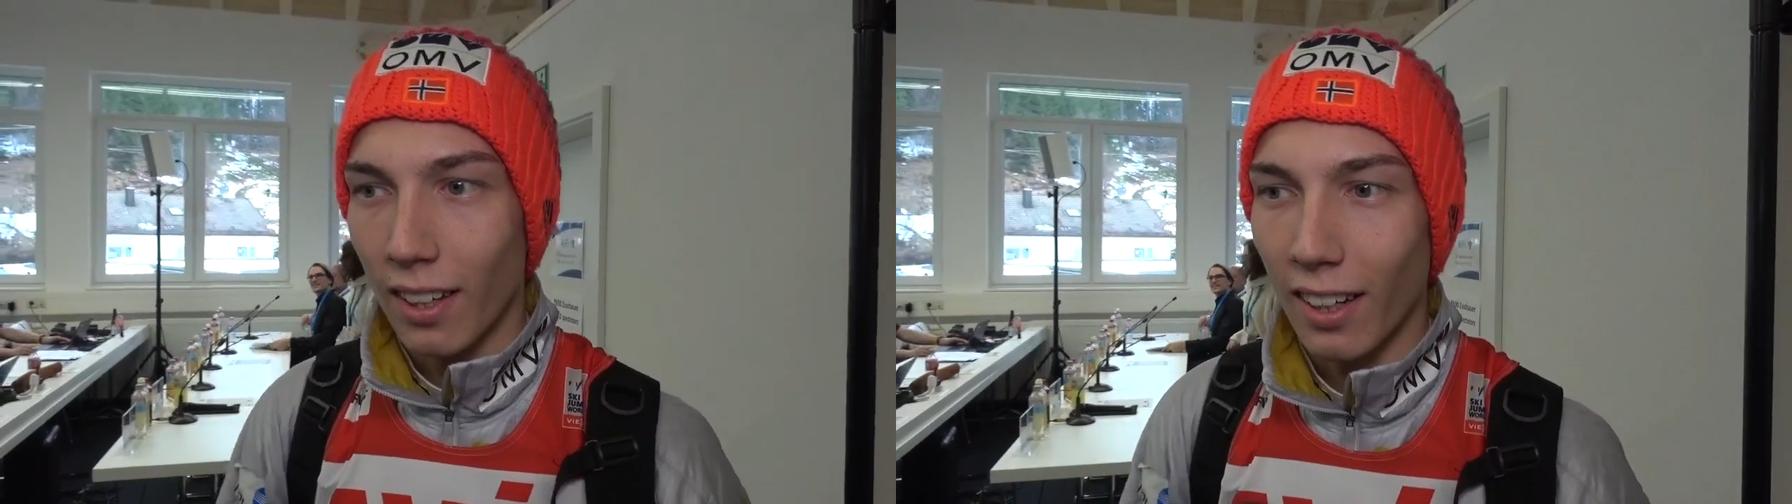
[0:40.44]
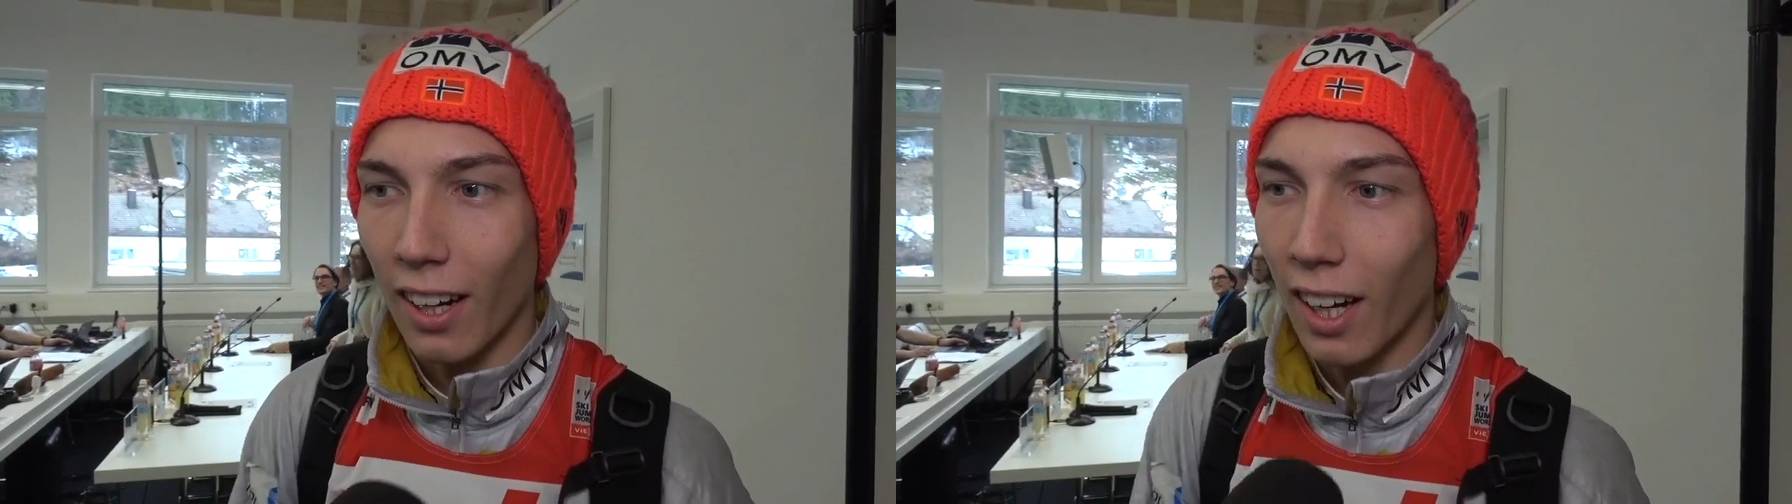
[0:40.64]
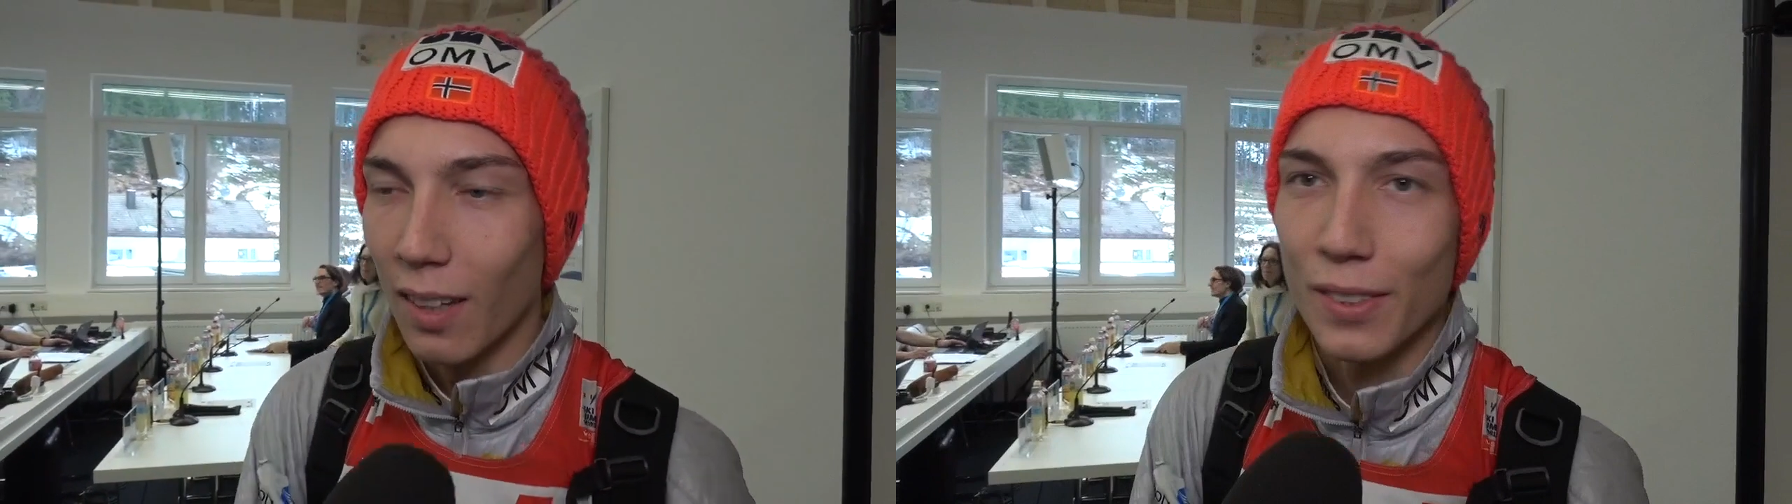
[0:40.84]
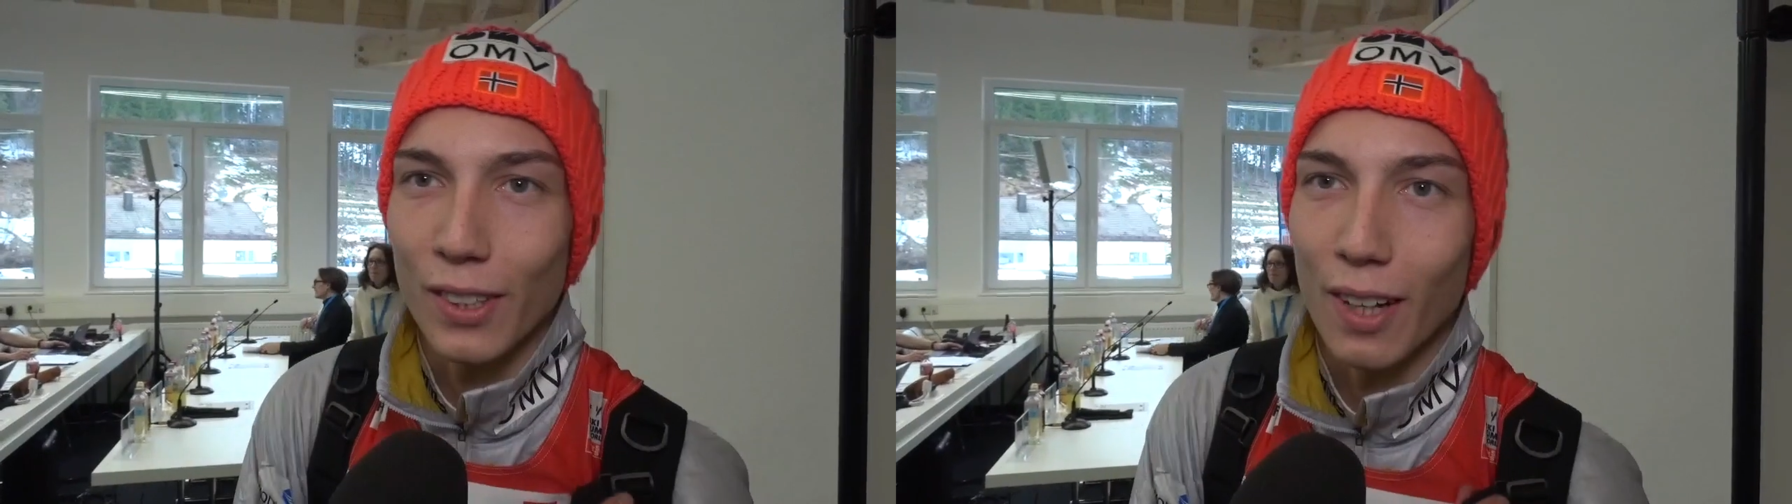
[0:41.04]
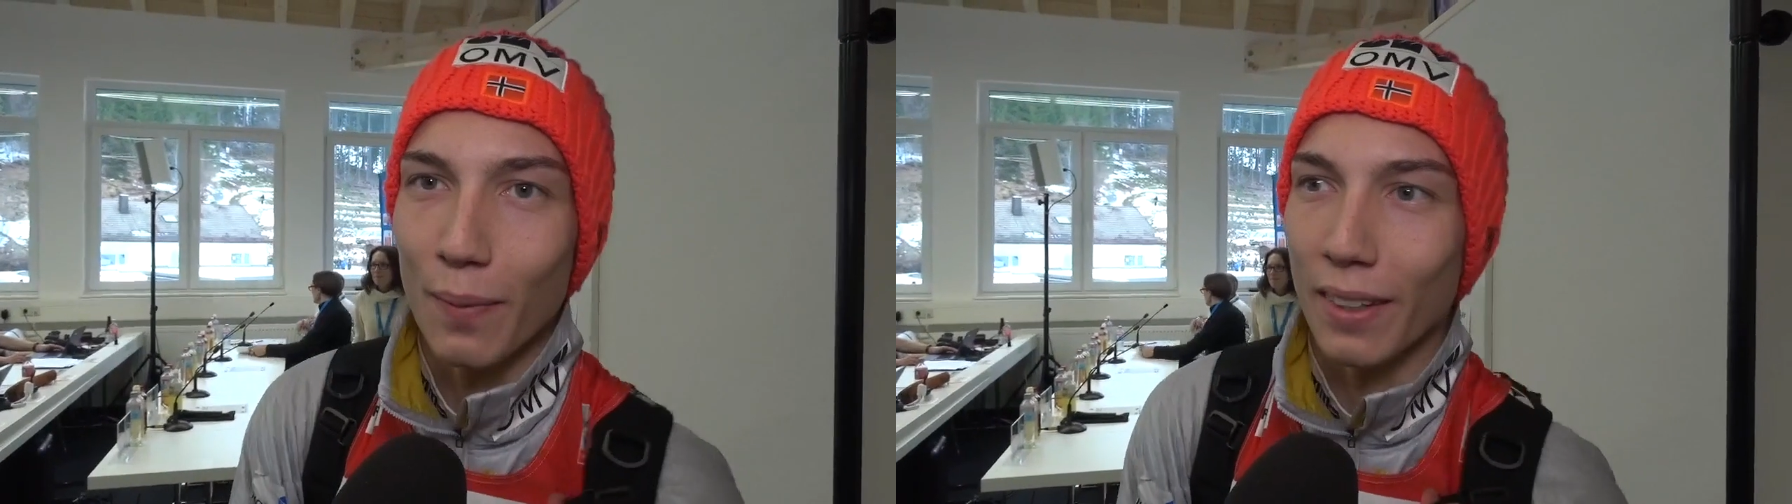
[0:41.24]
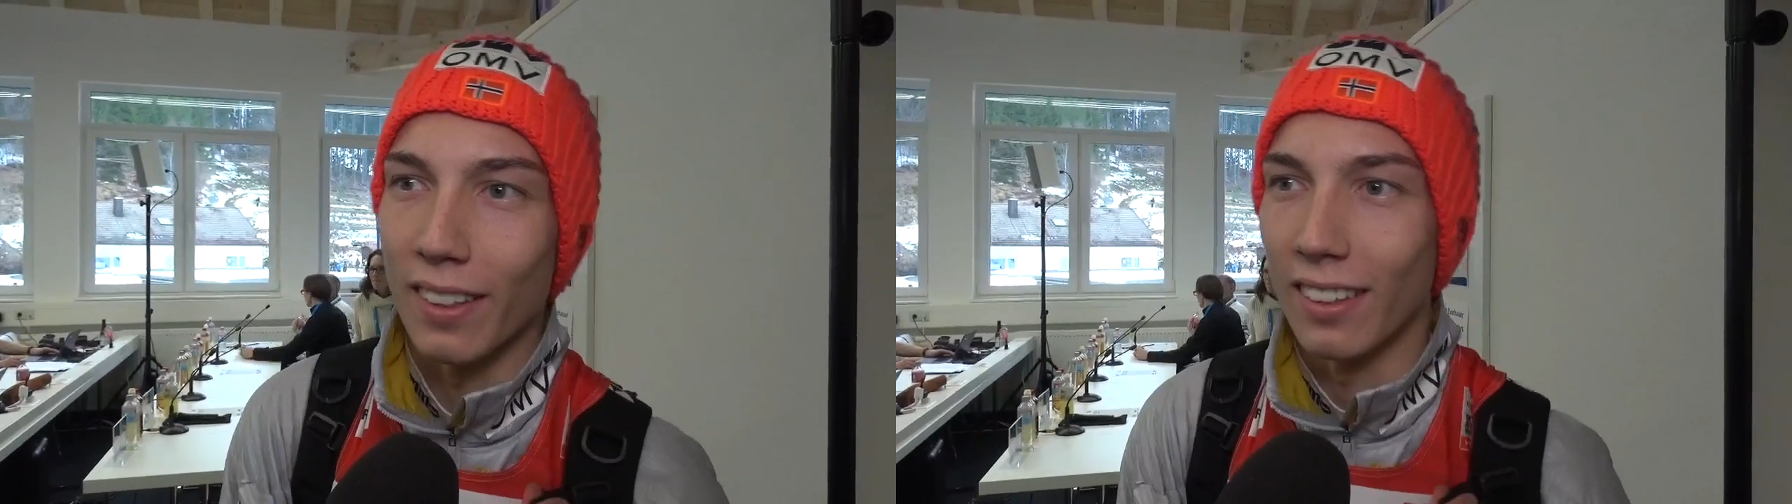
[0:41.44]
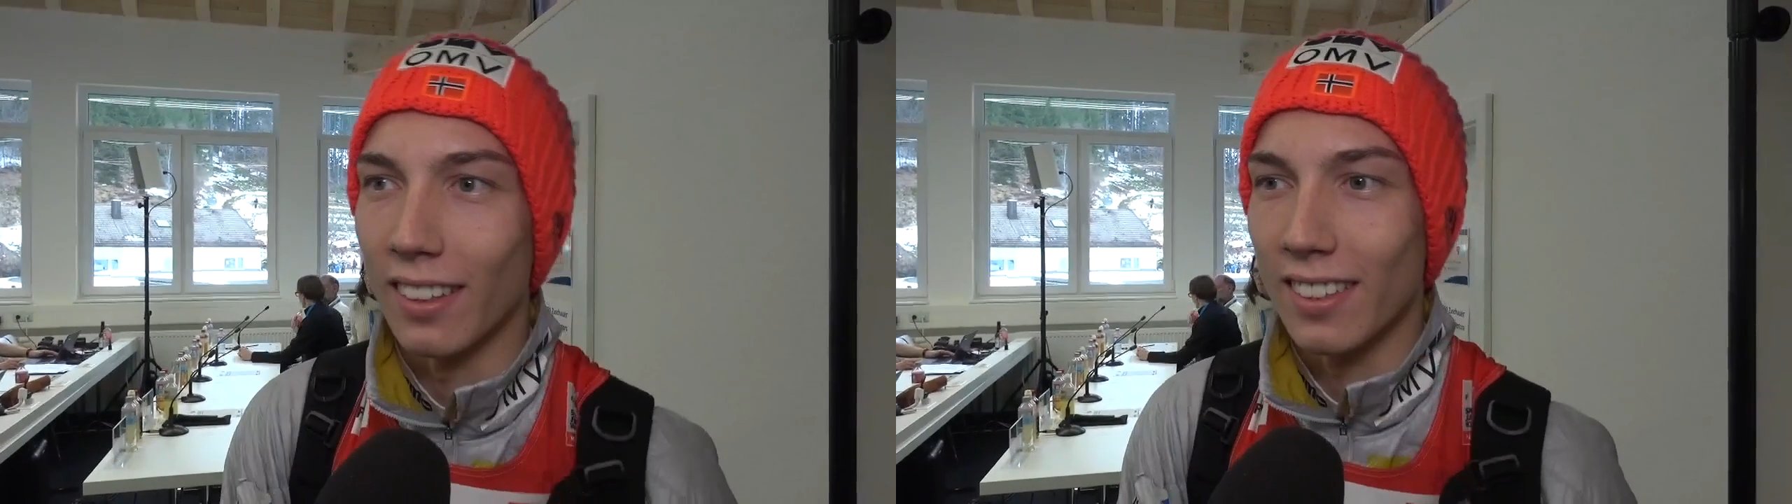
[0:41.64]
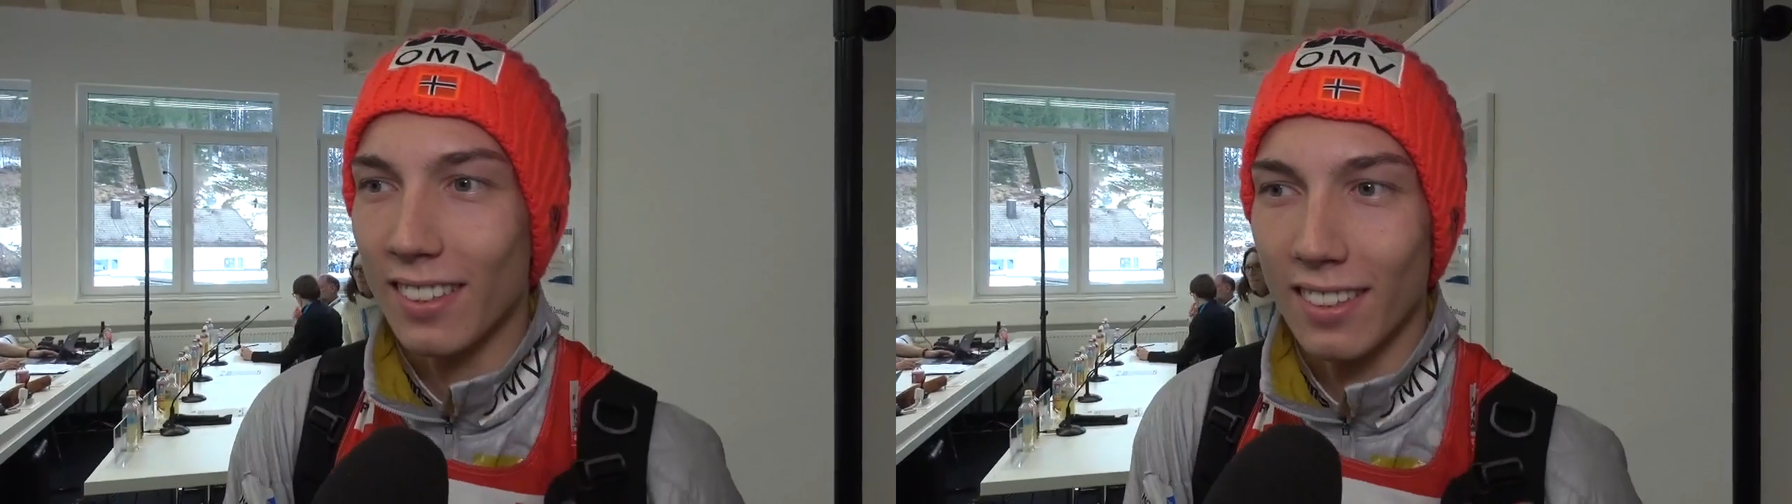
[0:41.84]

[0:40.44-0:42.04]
I'm so happy. It's